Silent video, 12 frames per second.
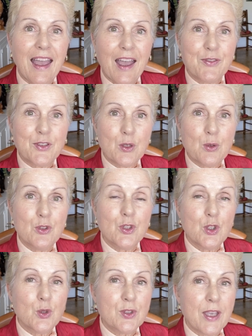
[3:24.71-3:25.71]
Have
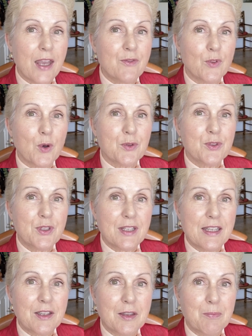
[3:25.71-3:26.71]
students use headphones to
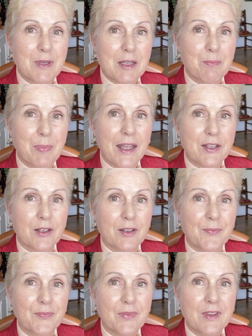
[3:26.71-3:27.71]
hear the beat
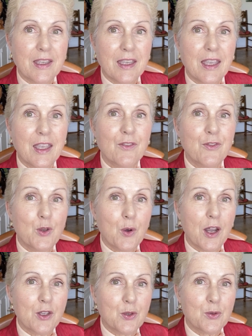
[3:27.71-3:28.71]
better. If you
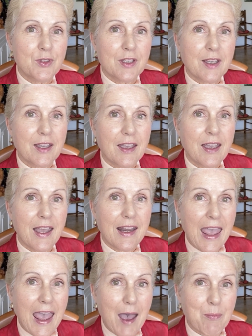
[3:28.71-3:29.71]
are using an
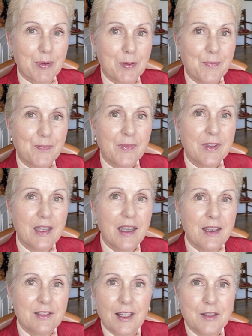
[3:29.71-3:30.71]
app,
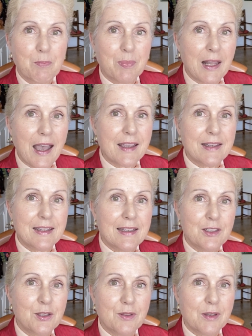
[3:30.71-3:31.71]
just plug it
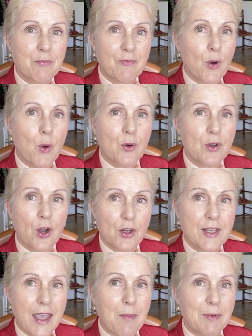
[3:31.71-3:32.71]
into the phone or
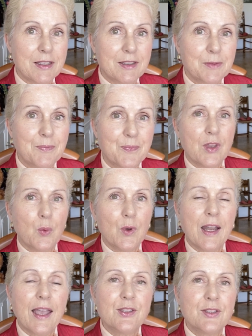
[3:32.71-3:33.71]
tablet.
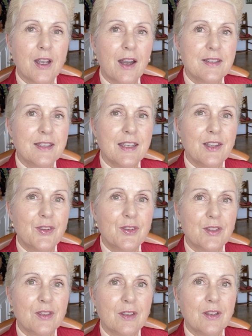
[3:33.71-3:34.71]
When I start
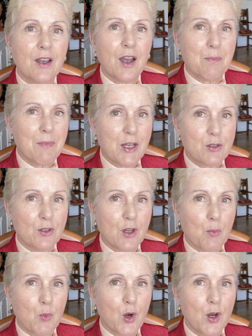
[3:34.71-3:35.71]
kids on
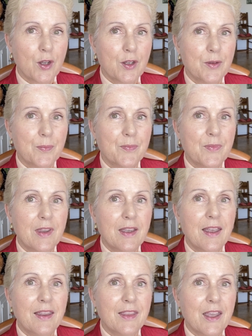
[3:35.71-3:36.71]
metronome work,
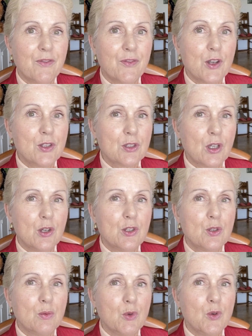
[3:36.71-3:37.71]
they first learn
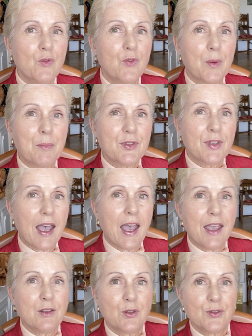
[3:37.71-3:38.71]
to move from
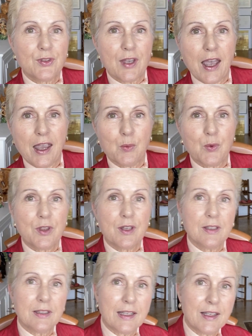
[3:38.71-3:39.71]
side to side with the
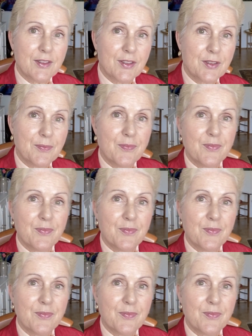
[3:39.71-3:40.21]
clicks.